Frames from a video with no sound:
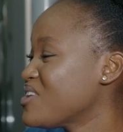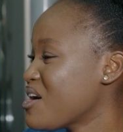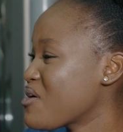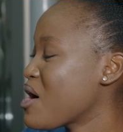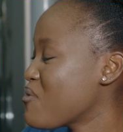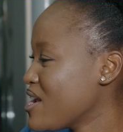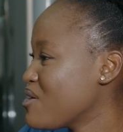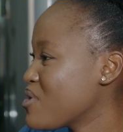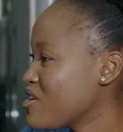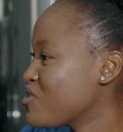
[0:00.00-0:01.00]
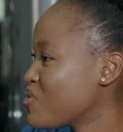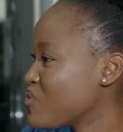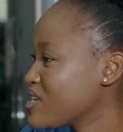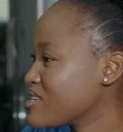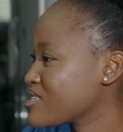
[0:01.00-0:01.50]
now what I want to know
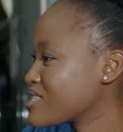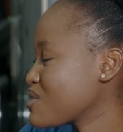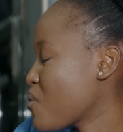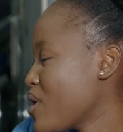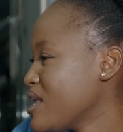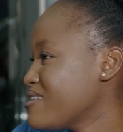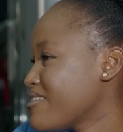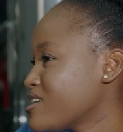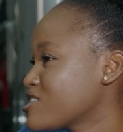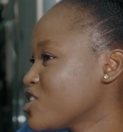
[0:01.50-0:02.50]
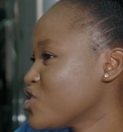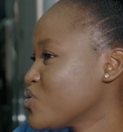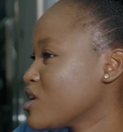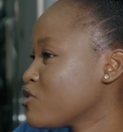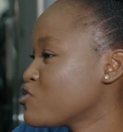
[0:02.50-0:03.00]
is, what advice can
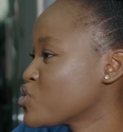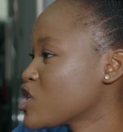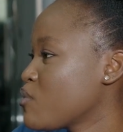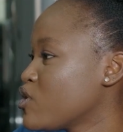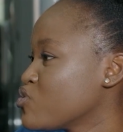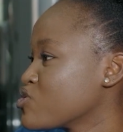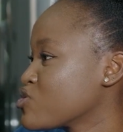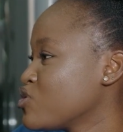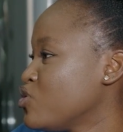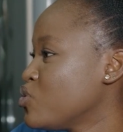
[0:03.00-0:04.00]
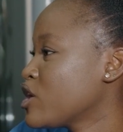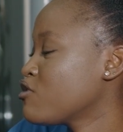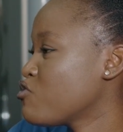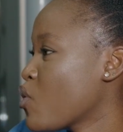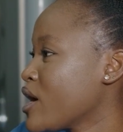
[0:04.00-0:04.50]
you give to someone who's
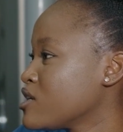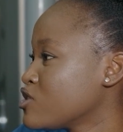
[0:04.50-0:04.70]
looking forward